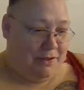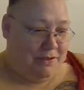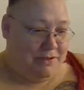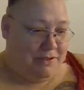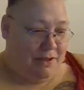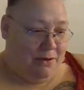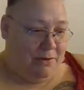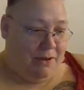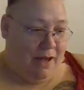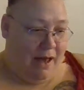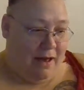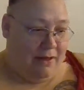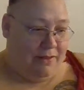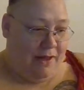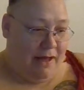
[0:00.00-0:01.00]
so
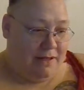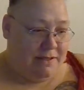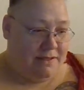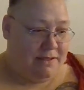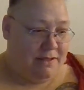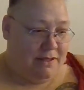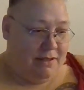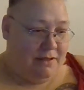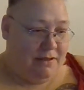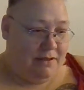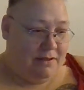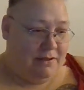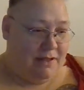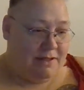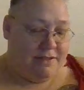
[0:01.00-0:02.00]
yeah, that's
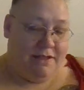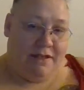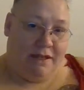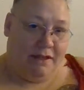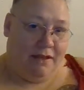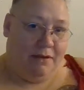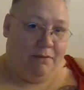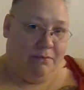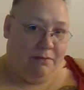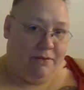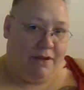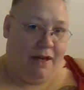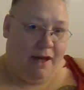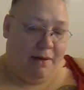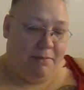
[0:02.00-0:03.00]
a thing
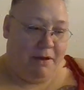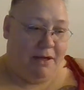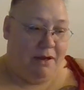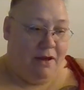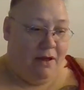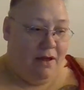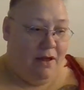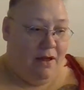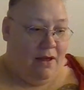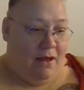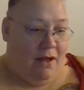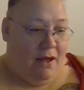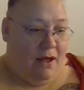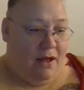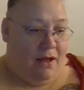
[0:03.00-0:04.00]
that happened.
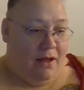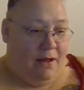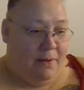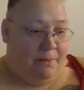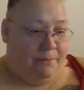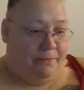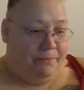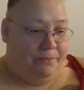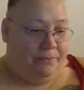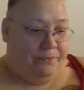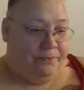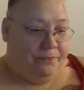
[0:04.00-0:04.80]
Um,